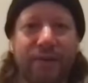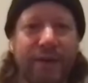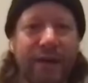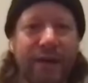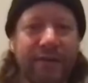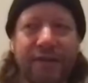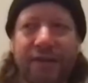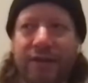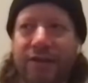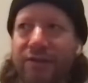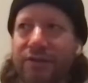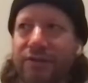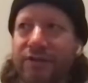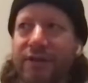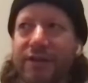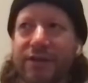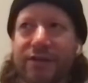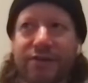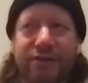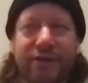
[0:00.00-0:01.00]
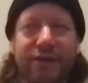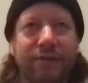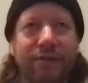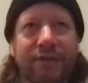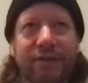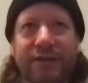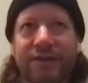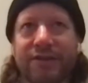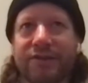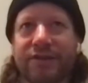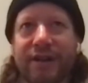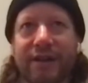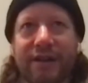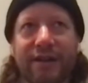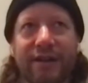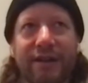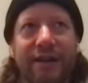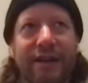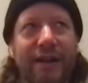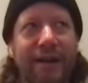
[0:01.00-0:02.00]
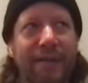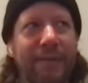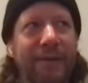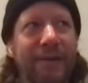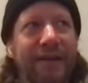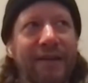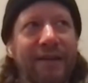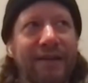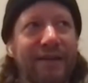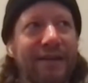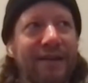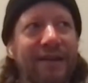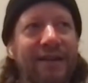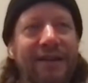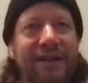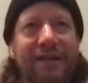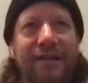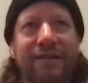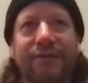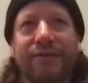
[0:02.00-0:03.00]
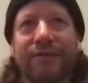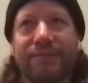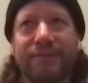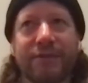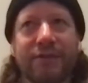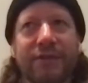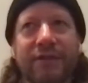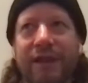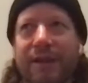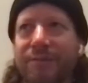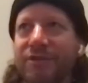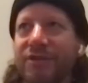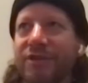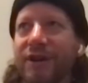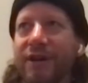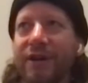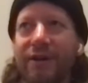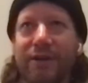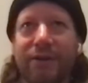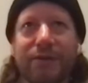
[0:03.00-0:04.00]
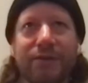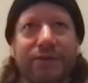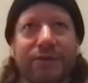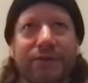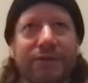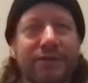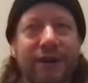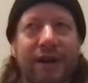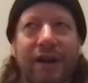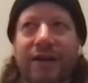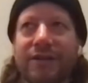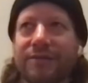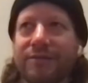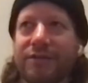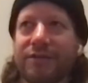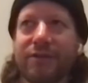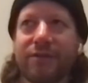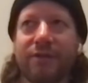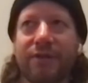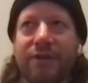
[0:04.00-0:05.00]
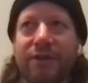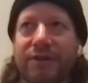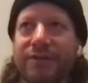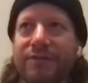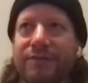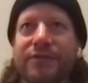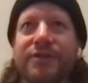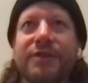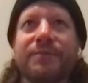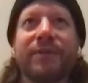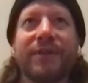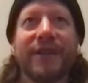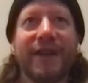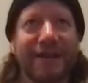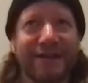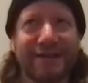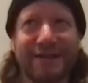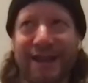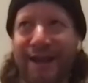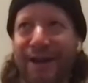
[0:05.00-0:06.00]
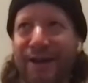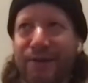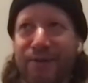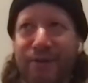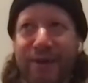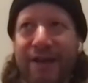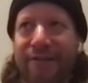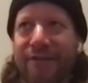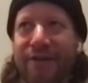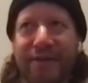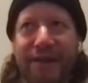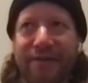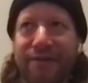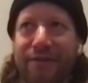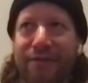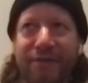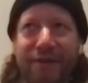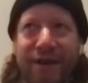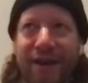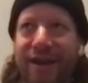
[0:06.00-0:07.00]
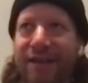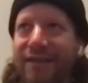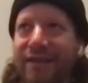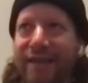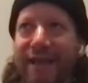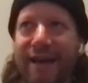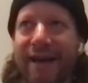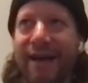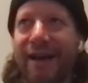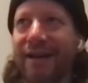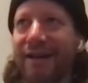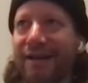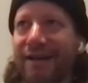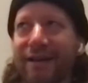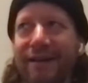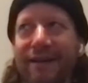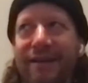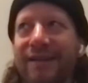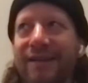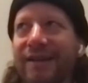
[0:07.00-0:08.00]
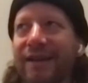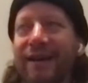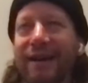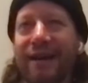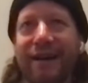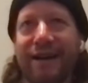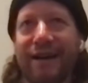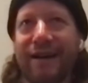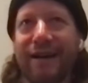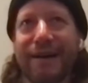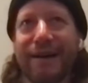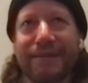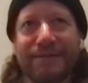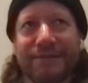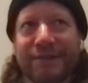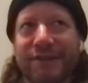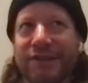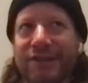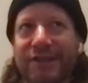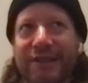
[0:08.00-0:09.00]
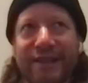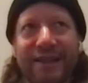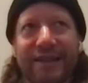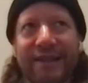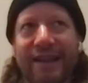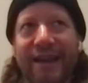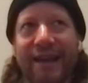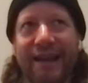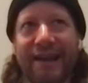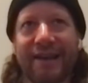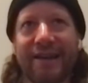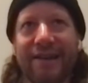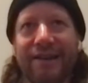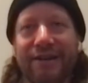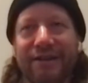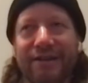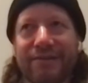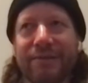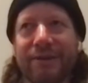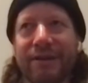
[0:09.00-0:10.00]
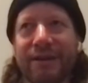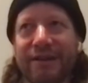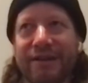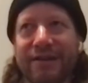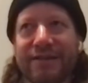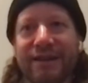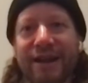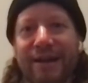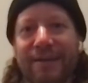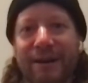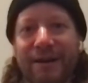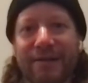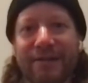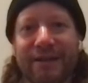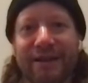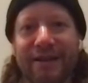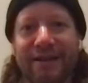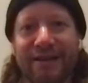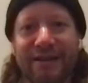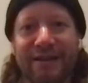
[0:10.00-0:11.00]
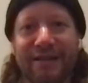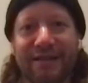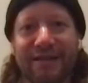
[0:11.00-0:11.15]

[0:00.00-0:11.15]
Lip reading: We have a huge history with Australia. I mean, club shows, awesome tours, playing Soundwave, I'll never forget that. Shit like that, it's been a good time out there.